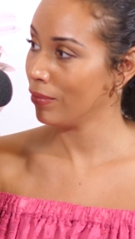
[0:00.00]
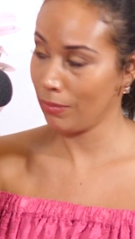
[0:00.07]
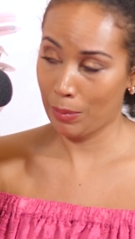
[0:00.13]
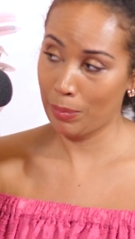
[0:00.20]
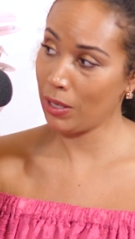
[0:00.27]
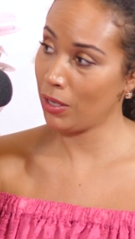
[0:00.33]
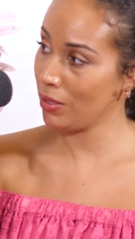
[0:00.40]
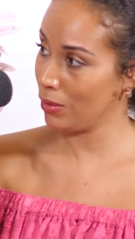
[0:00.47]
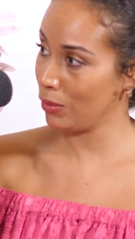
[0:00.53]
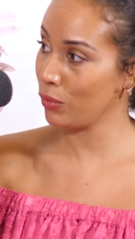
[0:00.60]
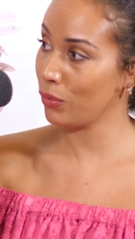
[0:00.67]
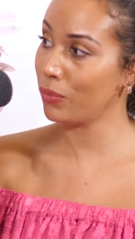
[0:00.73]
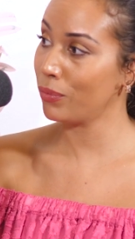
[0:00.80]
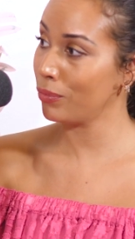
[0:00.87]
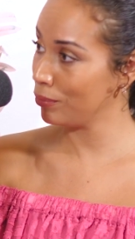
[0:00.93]
My parents would
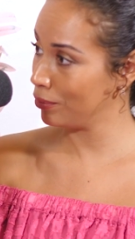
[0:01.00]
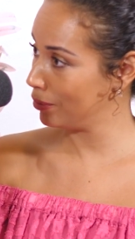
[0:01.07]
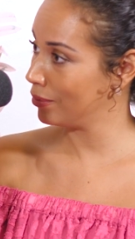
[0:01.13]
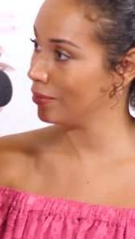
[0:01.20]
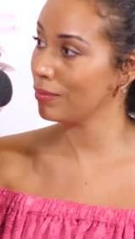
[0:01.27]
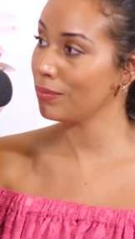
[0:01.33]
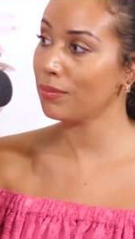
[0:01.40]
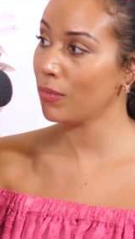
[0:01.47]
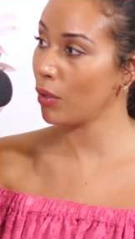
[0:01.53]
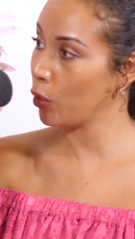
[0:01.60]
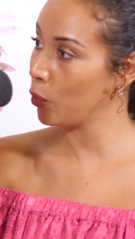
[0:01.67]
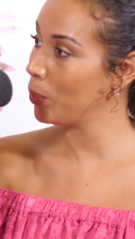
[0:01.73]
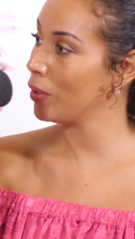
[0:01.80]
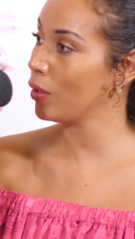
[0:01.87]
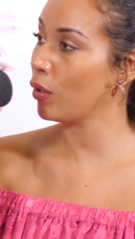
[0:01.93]
have open